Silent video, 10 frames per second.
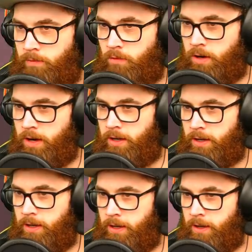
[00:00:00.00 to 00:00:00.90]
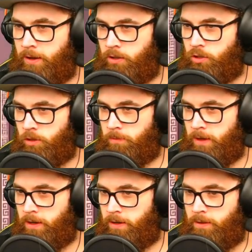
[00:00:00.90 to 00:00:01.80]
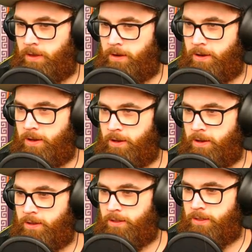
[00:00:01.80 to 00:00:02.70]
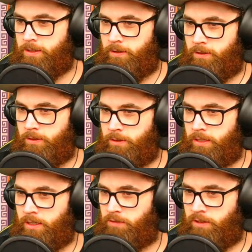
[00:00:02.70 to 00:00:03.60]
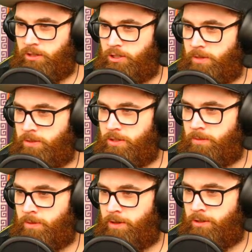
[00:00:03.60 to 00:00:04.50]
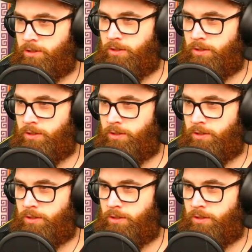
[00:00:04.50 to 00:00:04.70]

Right here it should be. There it is. Oh, I love that ship so much.